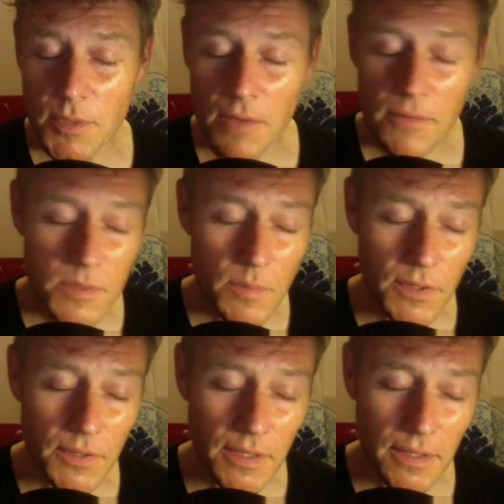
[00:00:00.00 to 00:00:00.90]
office
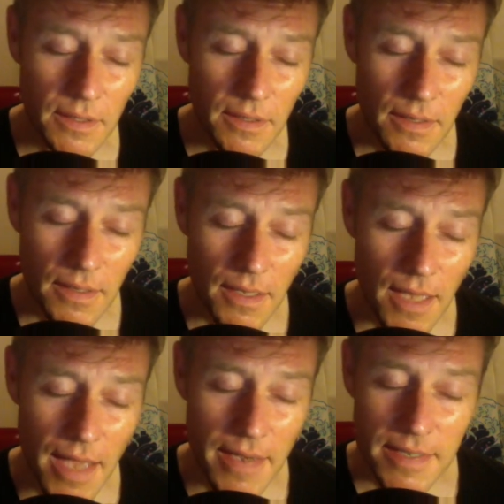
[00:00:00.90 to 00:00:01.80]
building.
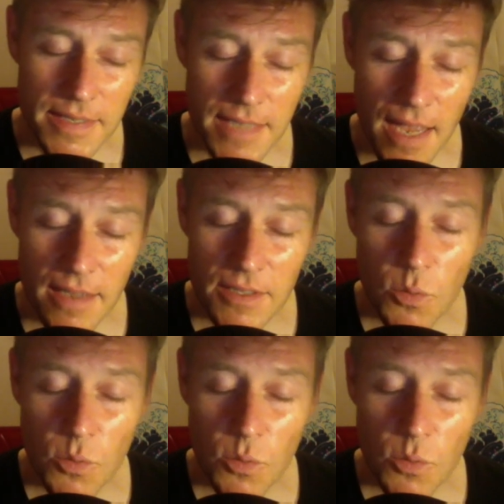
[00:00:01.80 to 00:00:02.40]
And he decided